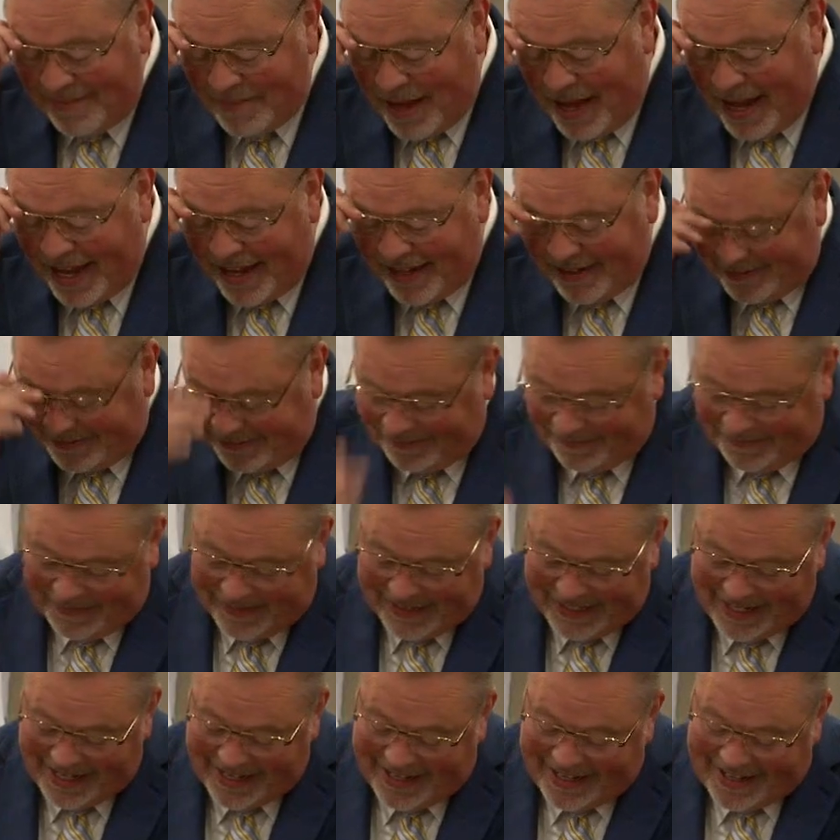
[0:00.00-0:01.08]
Amen.
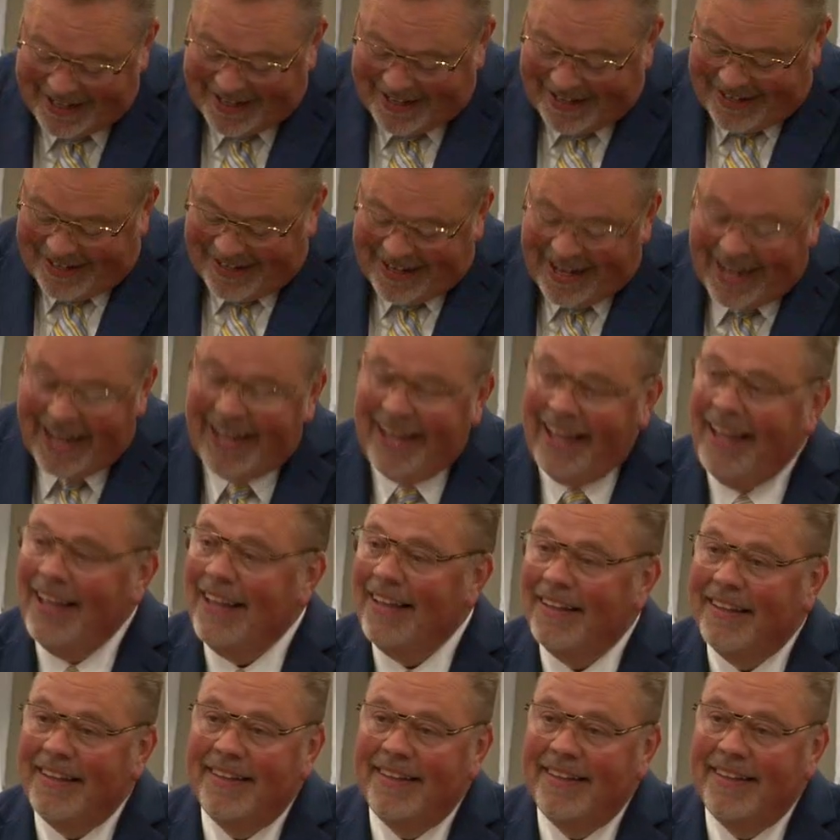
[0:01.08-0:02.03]
Hey,